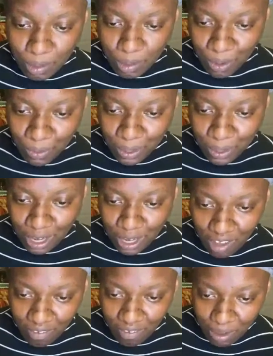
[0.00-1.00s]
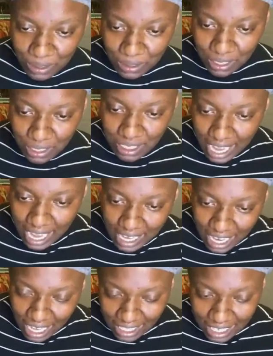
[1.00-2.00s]
I run off, I was going to say, can
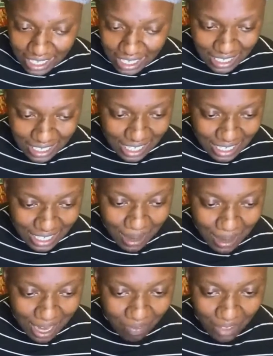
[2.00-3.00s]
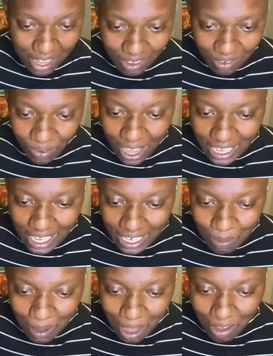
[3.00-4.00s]
I at least see somebody's face before I get
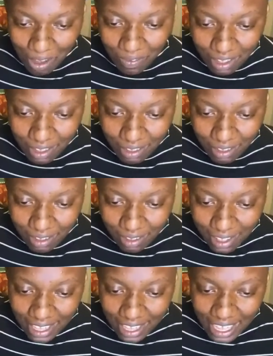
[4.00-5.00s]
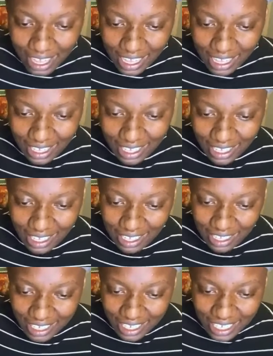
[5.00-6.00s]
up off of here?
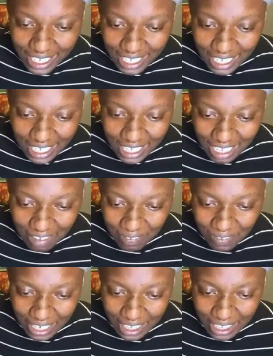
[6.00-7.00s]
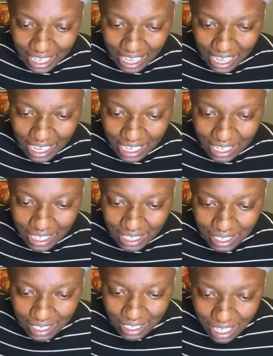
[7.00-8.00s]
If anything.
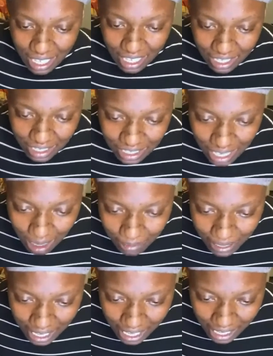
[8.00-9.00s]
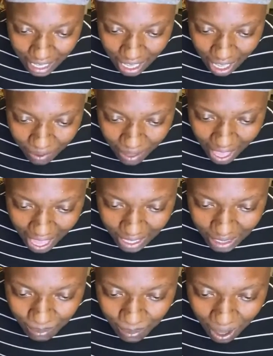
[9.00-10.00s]
Dominique, okay,
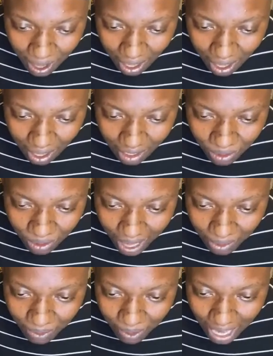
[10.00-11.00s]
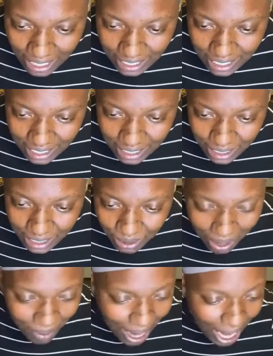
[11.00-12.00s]
Debar, Grand Risings,
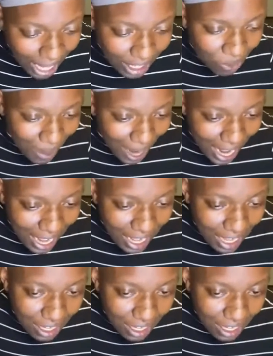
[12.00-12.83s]
I know, right?